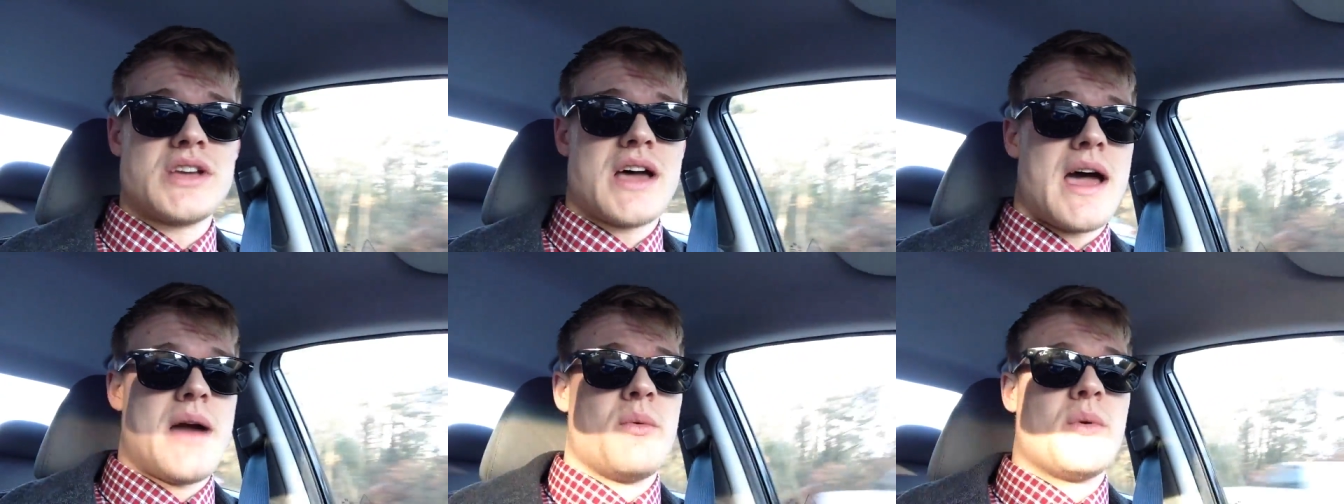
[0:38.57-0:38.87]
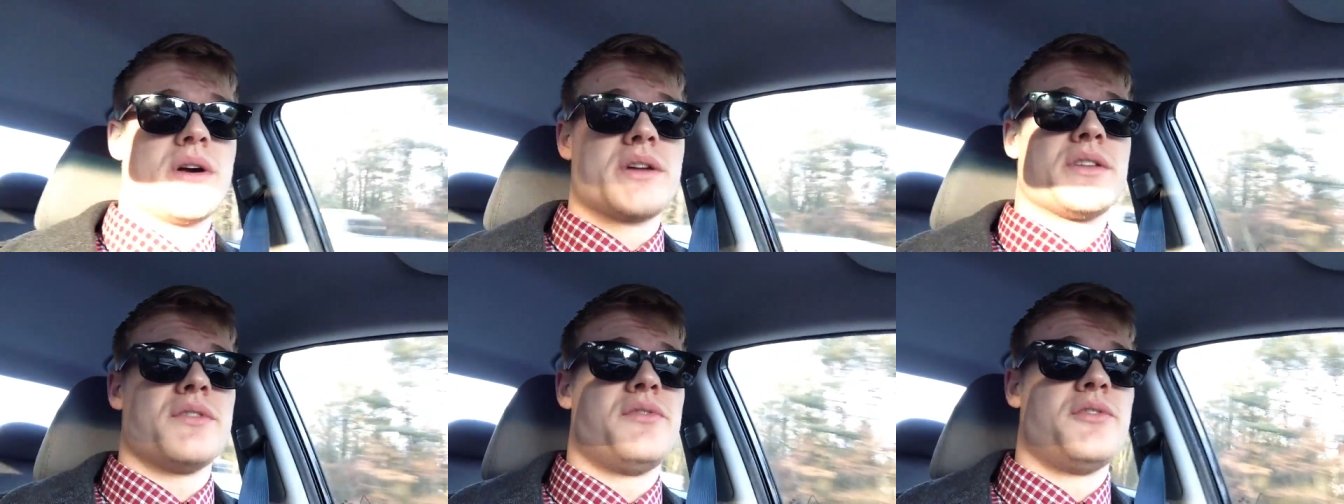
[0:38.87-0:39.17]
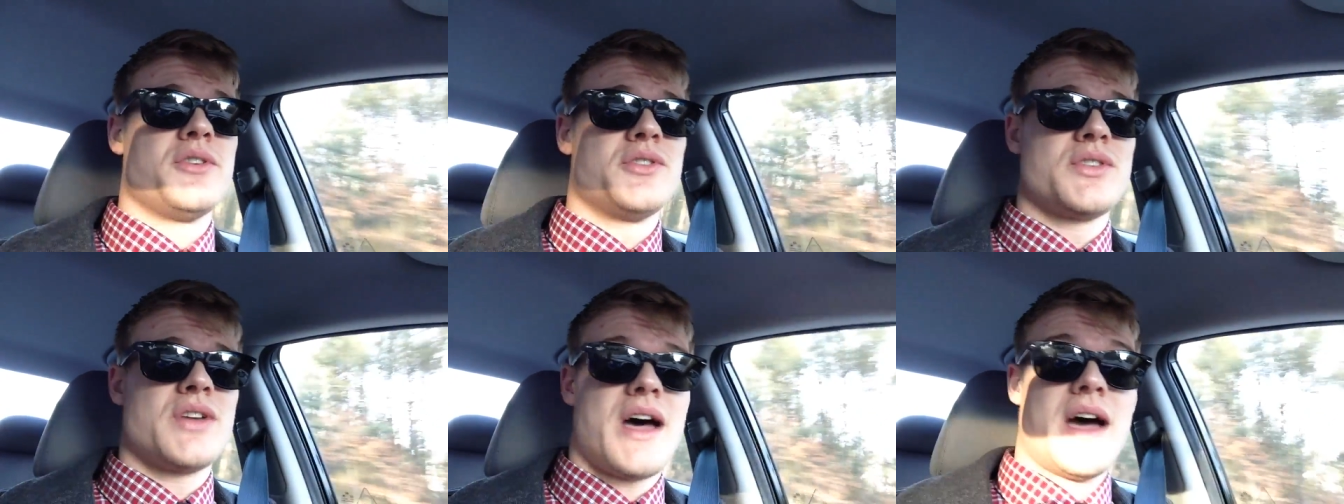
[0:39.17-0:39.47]
I worked a
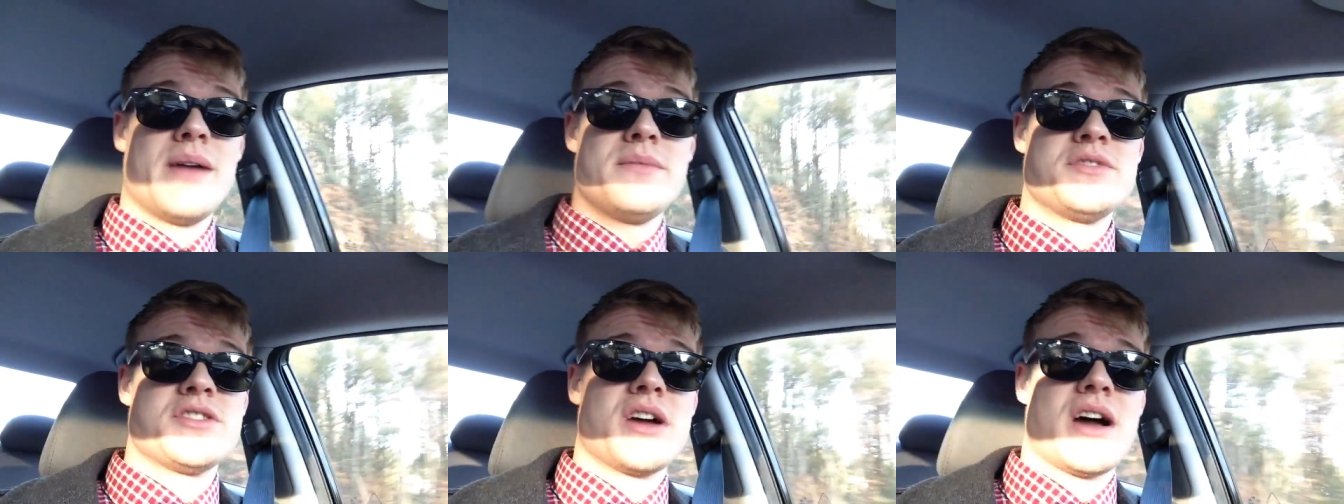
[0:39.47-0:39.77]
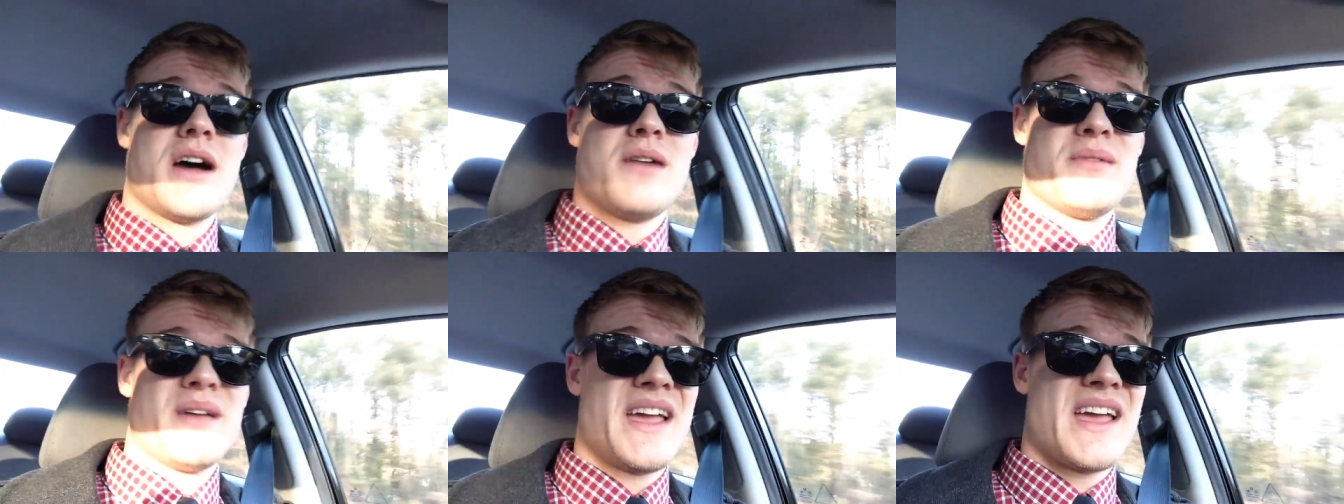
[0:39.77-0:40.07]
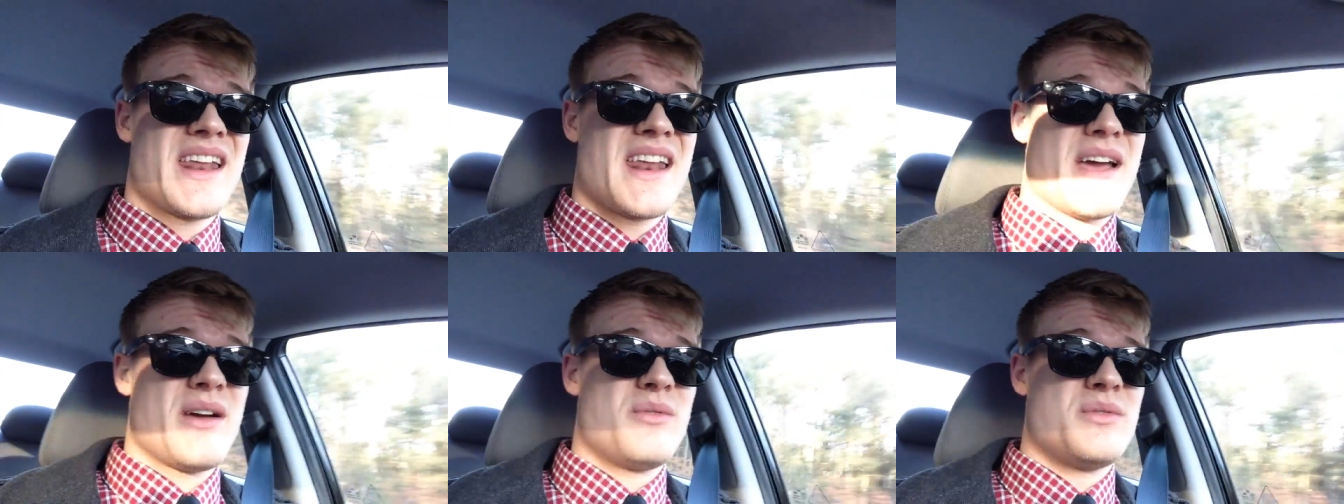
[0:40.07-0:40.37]
full-time job
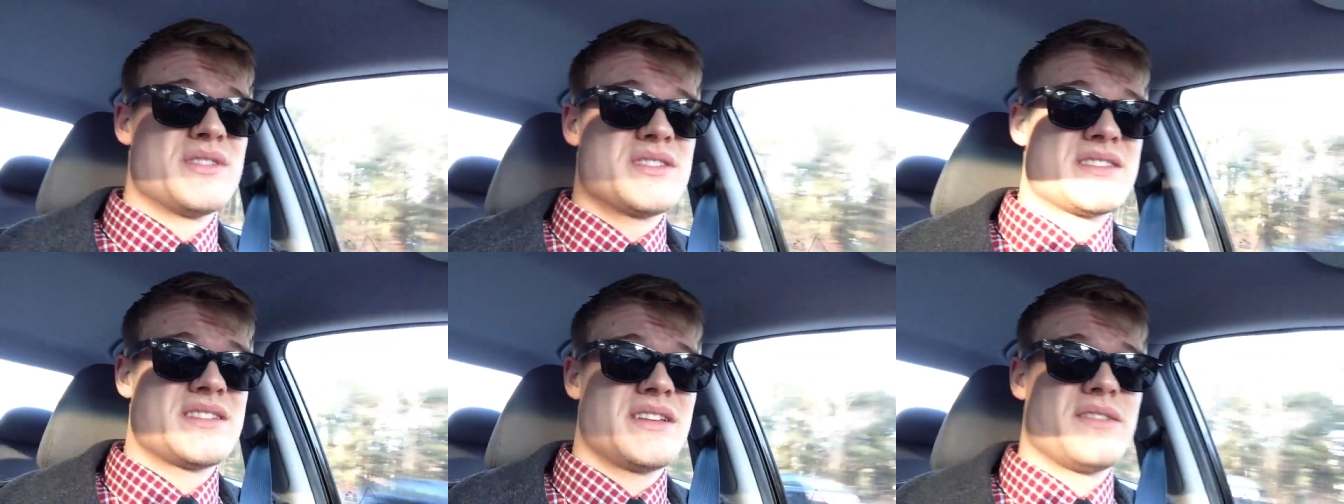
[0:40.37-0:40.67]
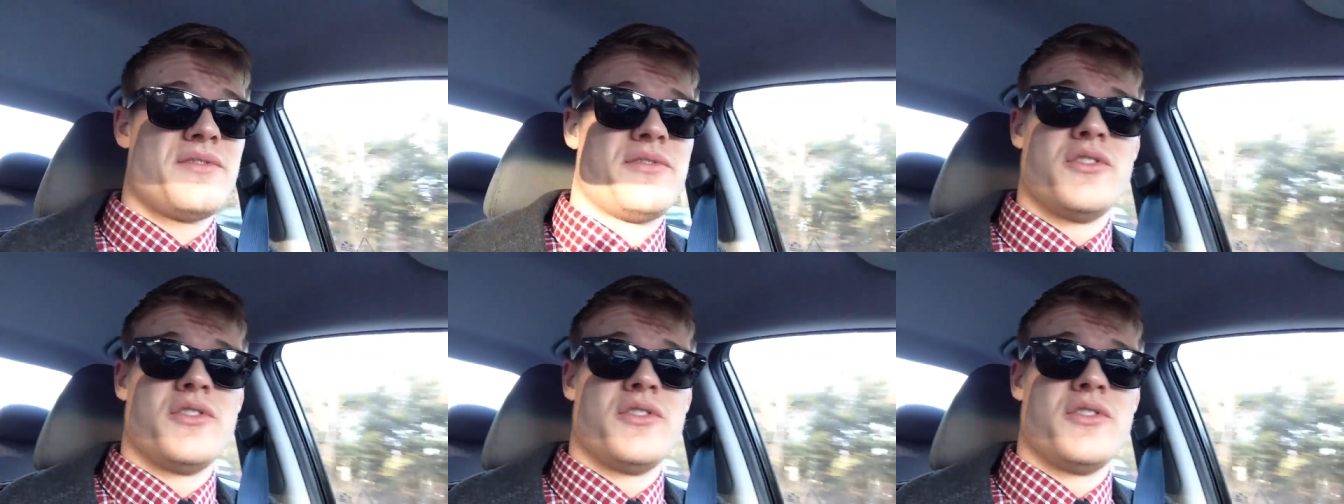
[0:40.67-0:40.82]
and I was